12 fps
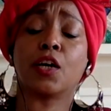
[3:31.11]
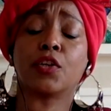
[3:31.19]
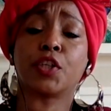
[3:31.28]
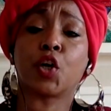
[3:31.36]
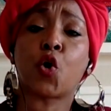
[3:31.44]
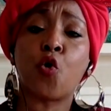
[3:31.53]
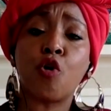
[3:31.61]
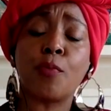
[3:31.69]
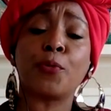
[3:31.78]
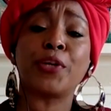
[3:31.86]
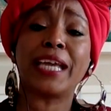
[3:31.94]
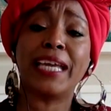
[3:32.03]
the
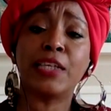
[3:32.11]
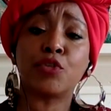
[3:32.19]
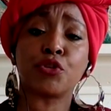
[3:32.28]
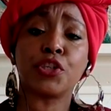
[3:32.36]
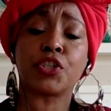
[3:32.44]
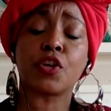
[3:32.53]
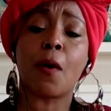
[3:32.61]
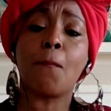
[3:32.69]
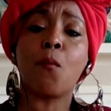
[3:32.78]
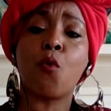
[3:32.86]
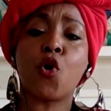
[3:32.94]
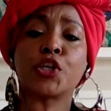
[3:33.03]
corporate interests
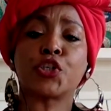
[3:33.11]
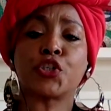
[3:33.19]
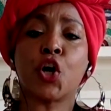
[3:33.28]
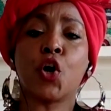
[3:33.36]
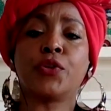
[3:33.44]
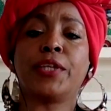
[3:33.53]
more so